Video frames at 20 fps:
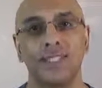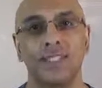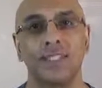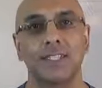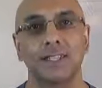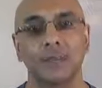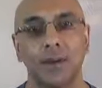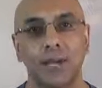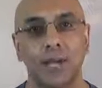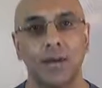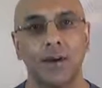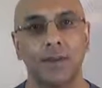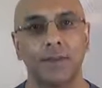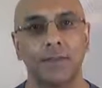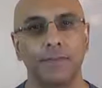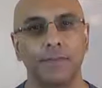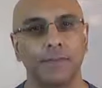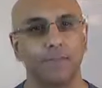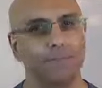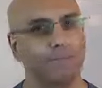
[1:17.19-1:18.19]
into my life?
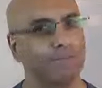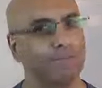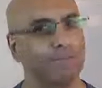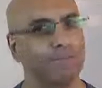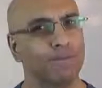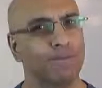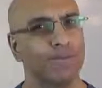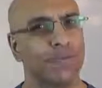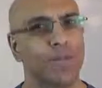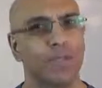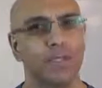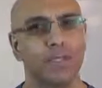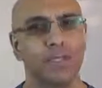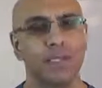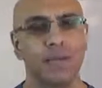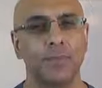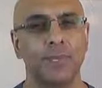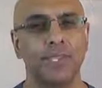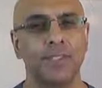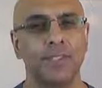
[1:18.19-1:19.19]
Does
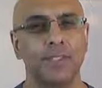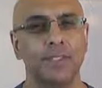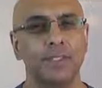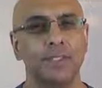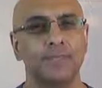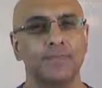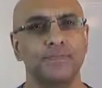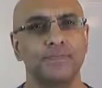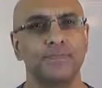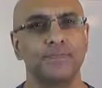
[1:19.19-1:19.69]
that make sense?